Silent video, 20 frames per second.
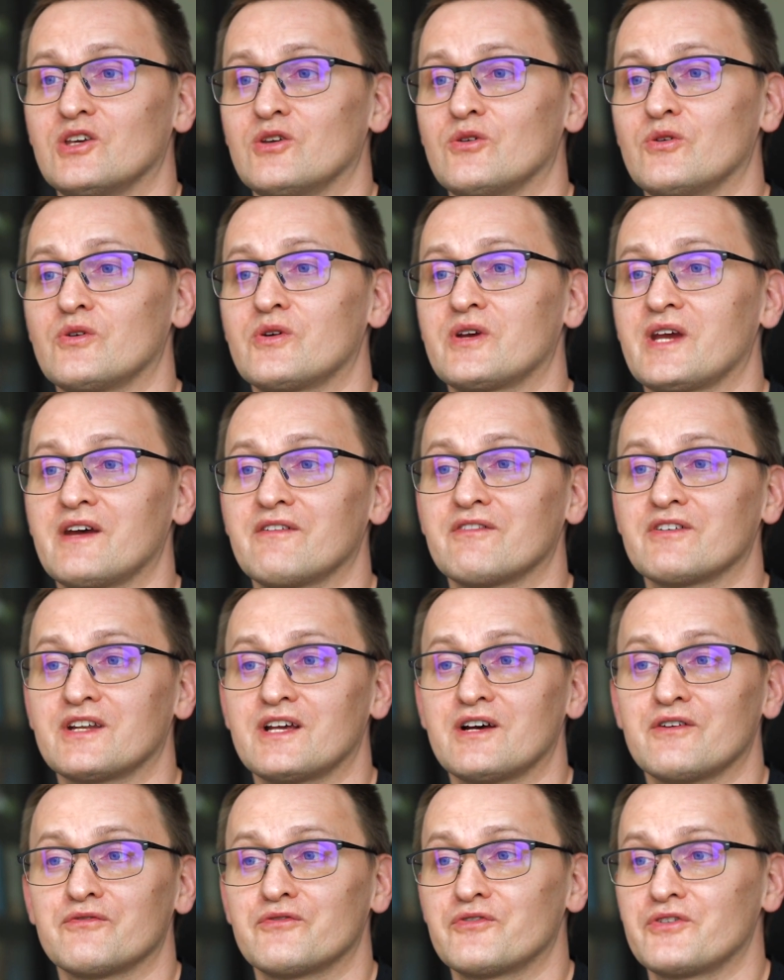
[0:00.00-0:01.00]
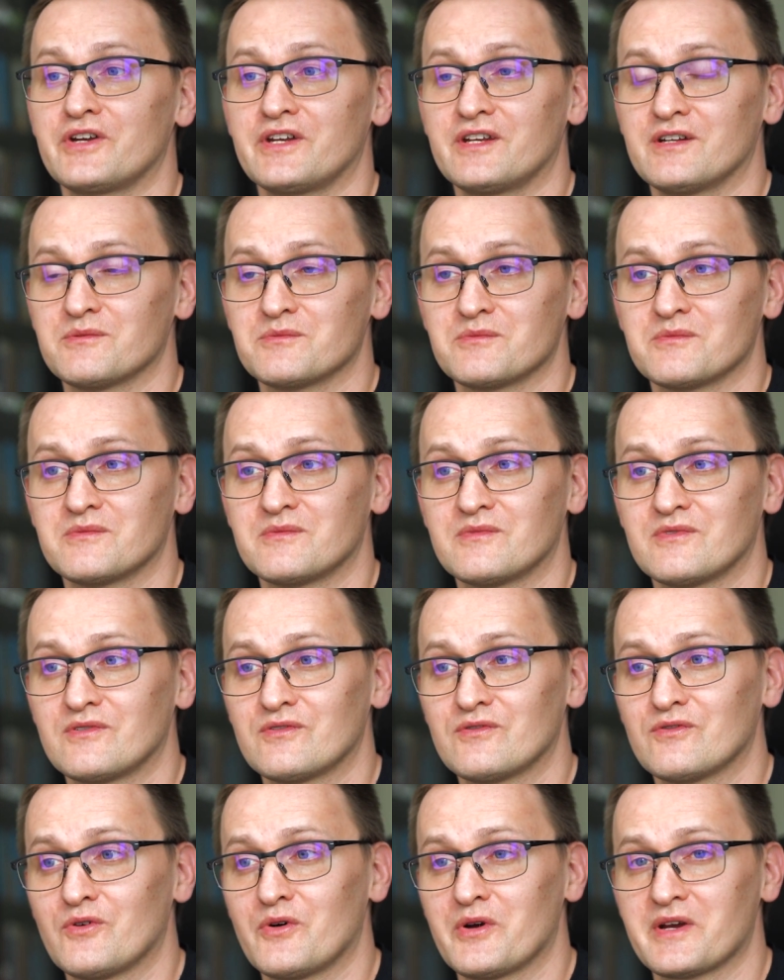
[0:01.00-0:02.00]
you have enough freedom
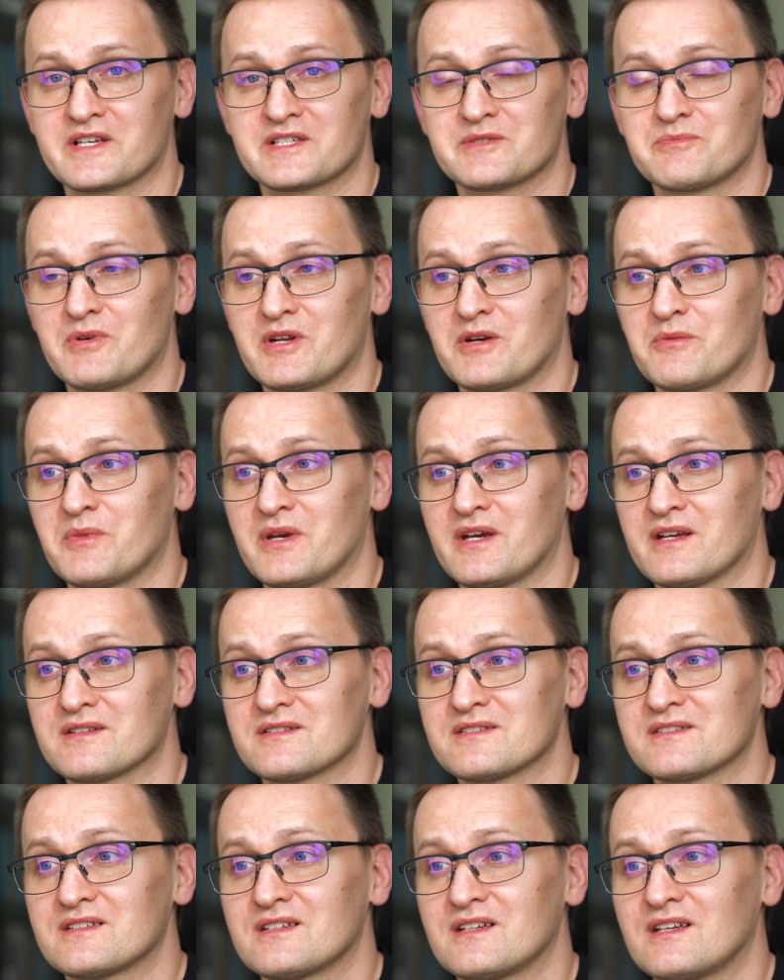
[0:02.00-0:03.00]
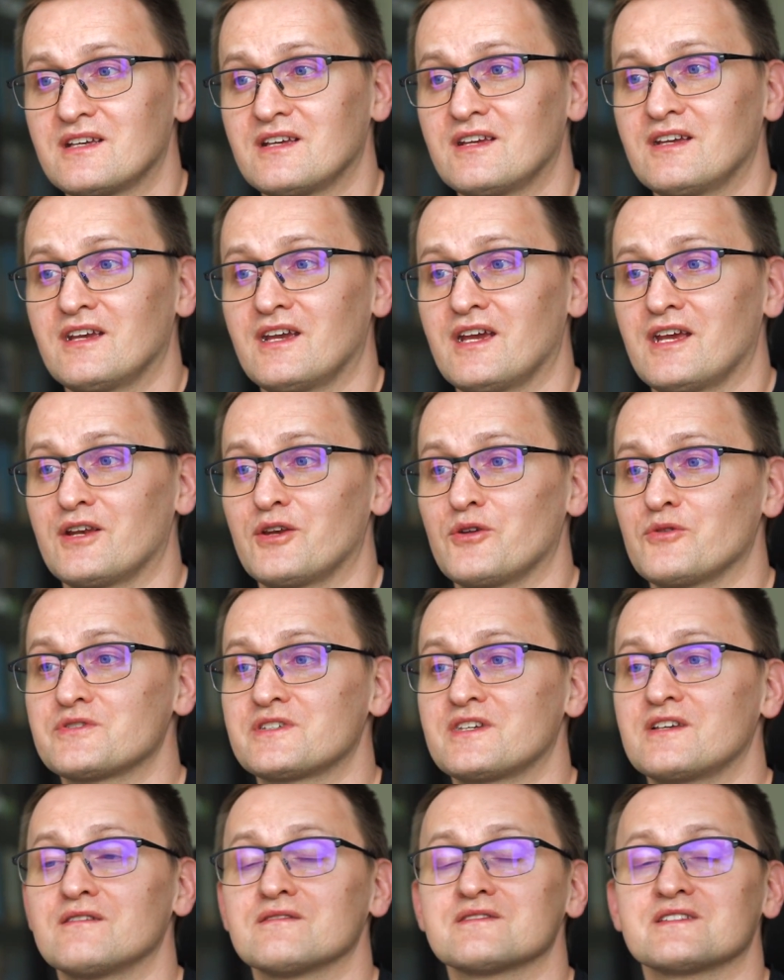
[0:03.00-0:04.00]
for experiments and your
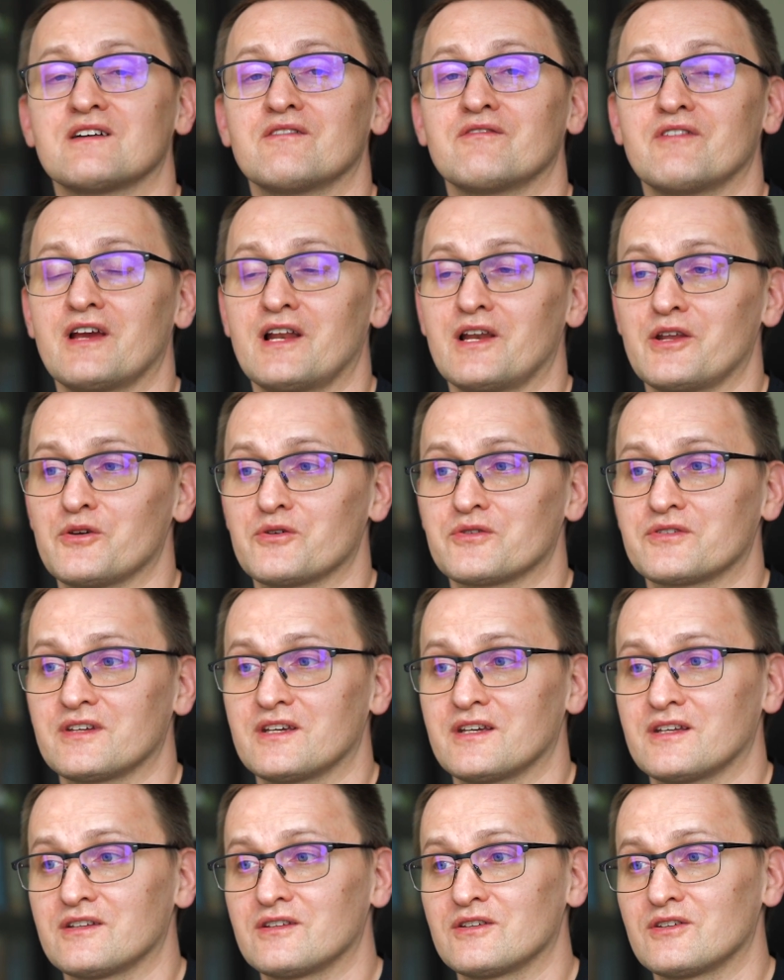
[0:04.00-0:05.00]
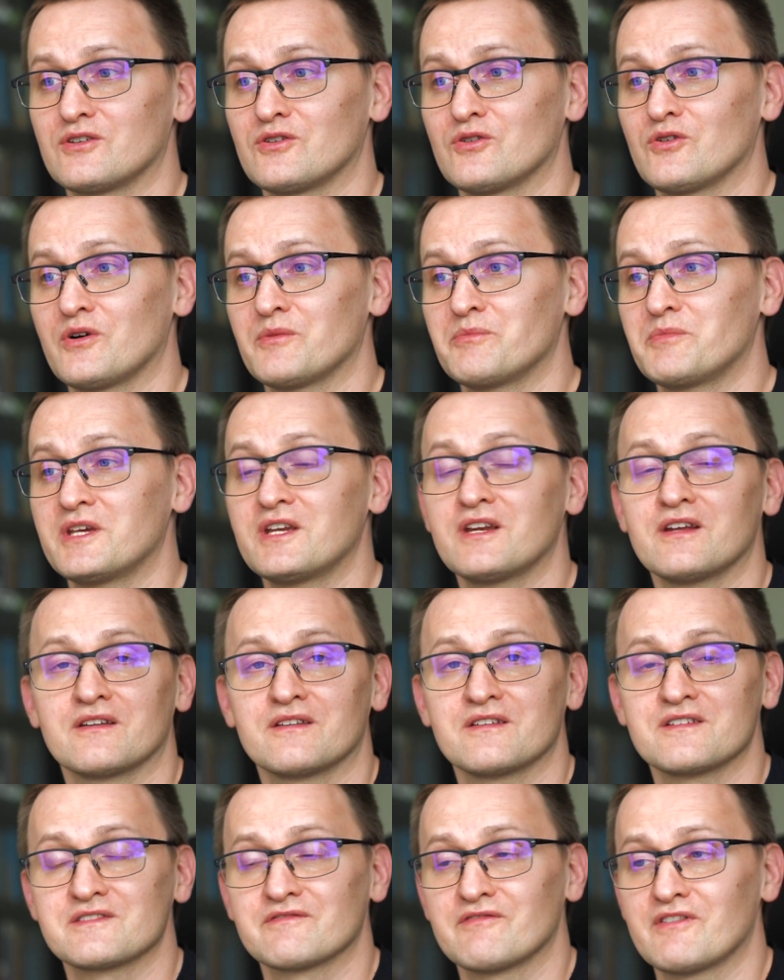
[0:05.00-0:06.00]
skills are valued and your opinion is